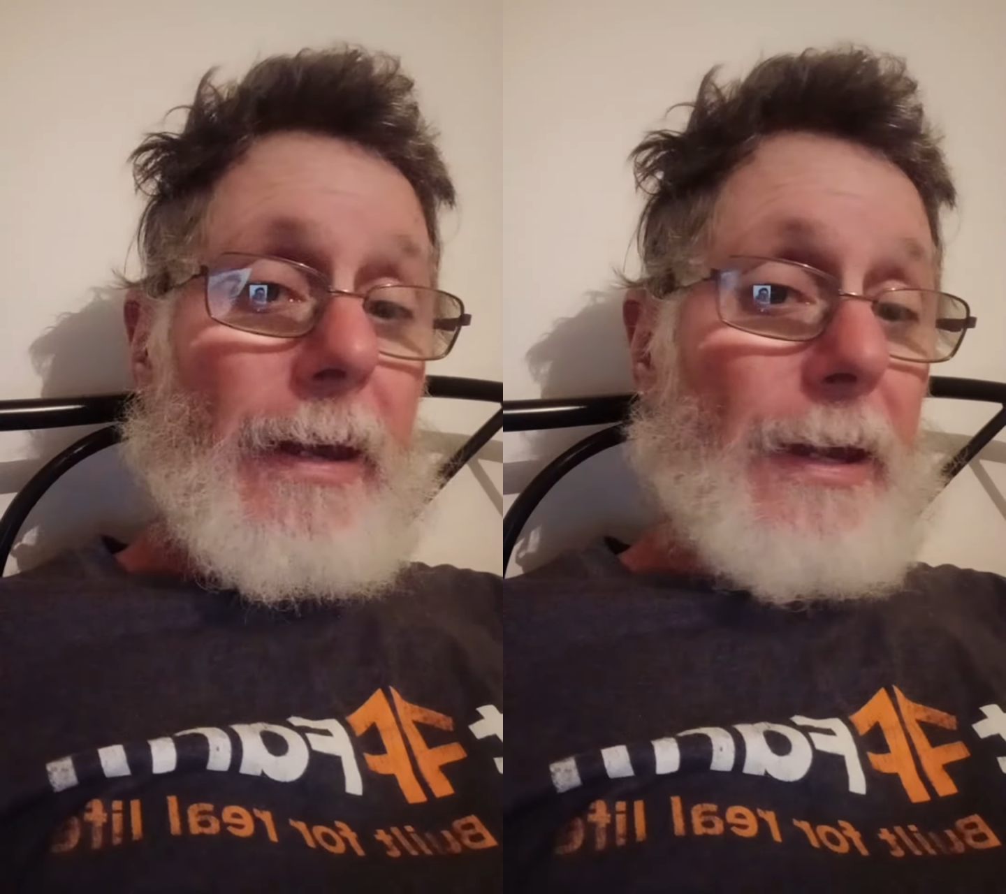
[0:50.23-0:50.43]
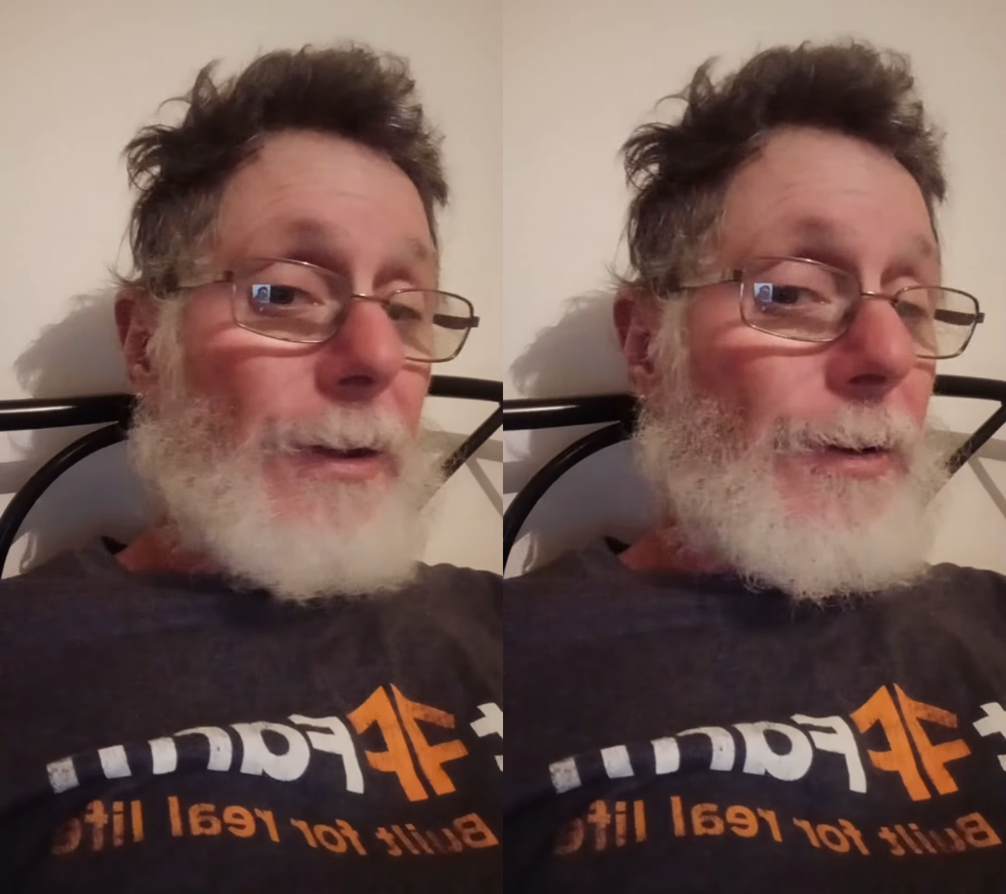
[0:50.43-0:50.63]

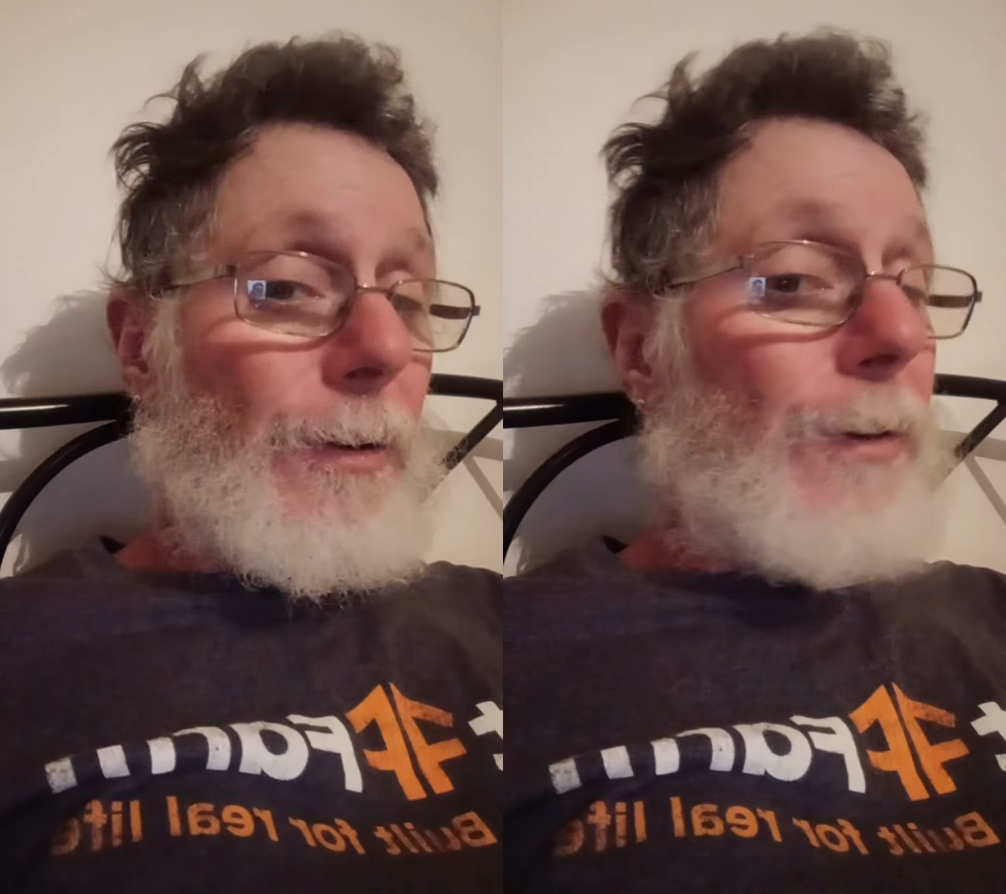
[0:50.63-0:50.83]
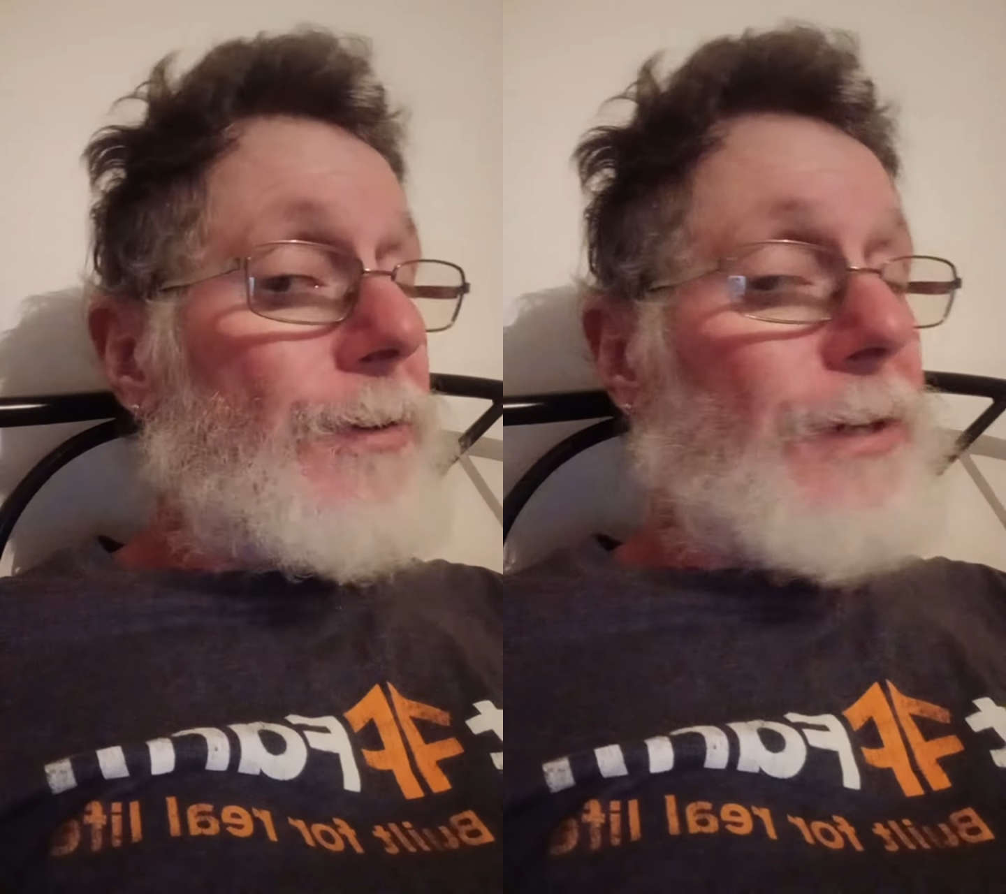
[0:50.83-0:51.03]
And you
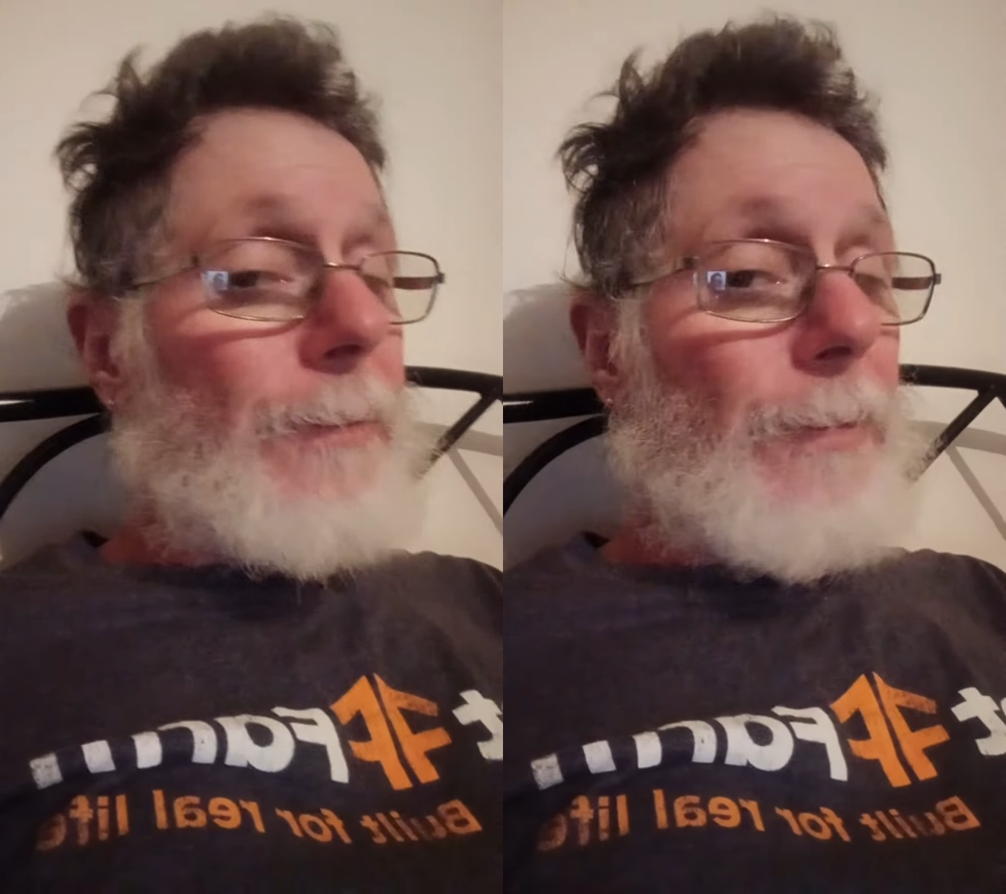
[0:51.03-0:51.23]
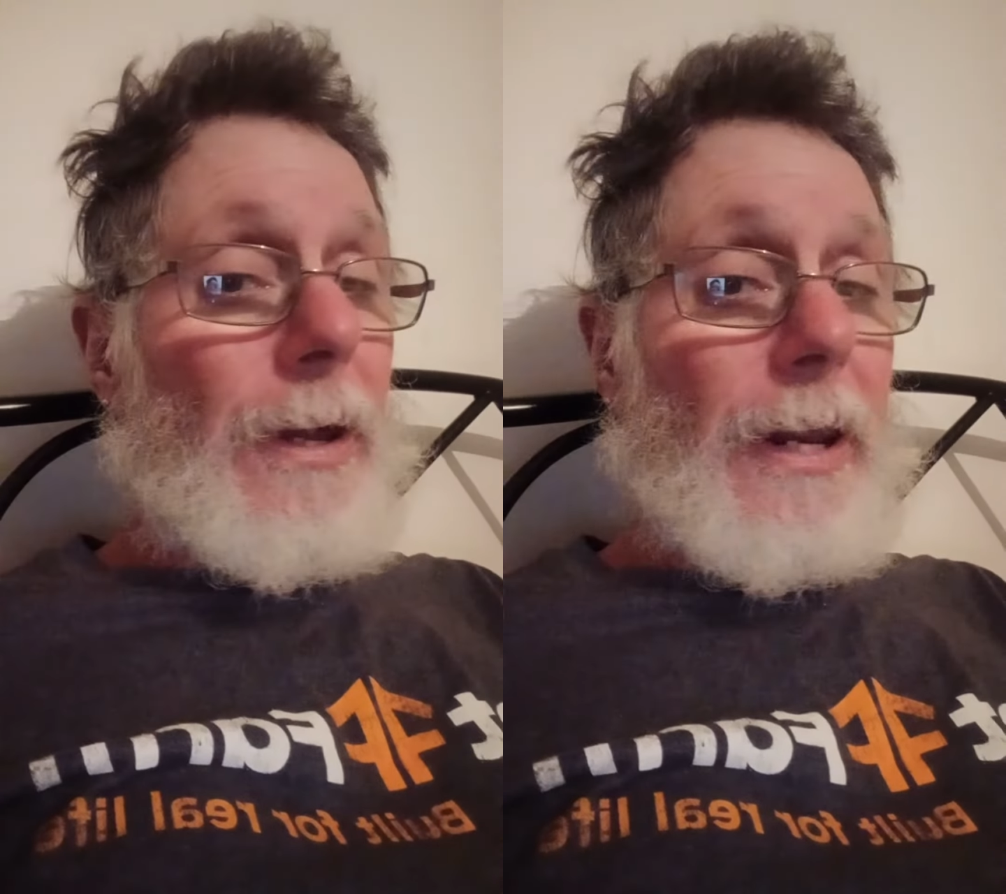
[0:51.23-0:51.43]
notice
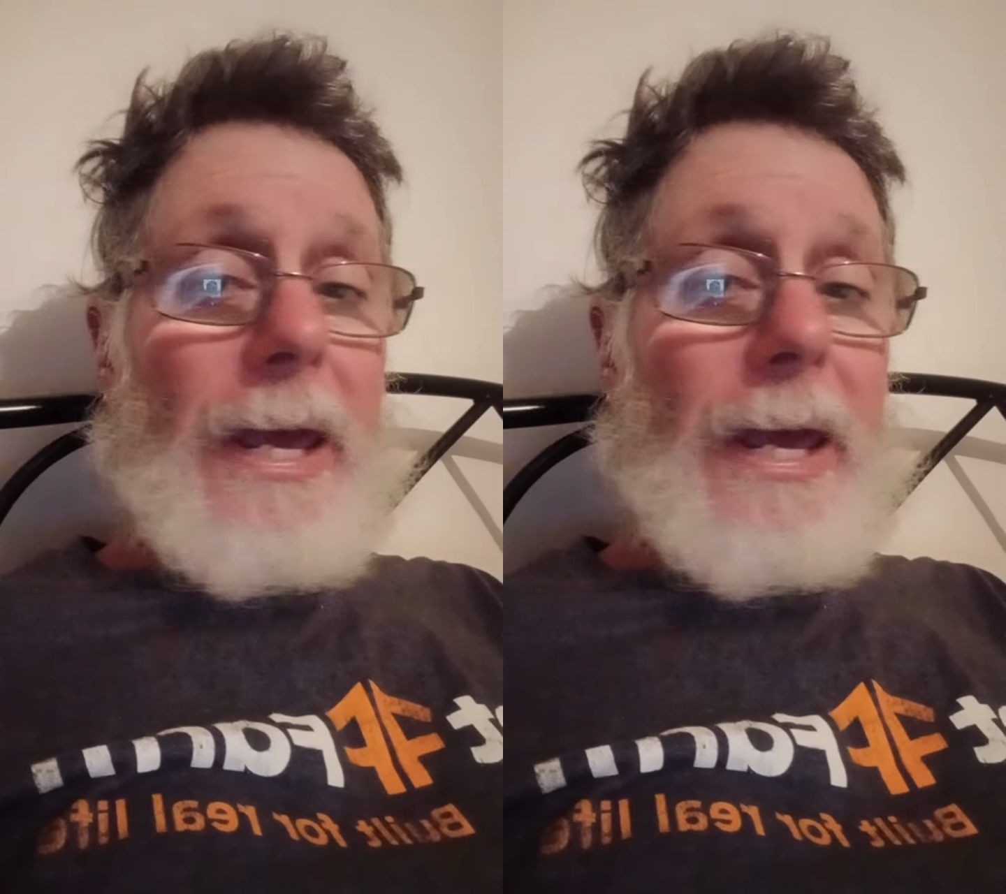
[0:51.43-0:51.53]
I'm not